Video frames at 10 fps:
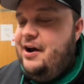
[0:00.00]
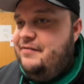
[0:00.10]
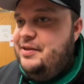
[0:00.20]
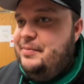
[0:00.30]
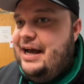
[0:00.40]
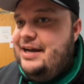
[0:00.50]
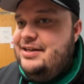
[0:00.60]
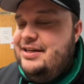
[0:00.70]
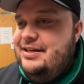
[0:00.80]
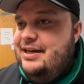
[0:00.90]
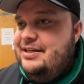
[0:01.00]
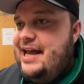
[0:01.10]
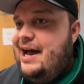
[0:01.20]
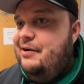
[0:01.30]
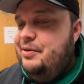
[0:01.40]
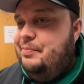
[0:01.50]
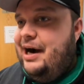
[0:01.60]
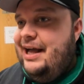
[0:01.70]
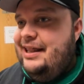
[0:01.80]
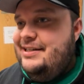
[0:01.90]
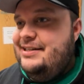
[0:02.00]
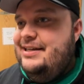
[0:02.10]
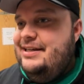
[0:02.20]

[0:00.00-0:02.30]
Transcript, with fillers: off the bat is how the pilot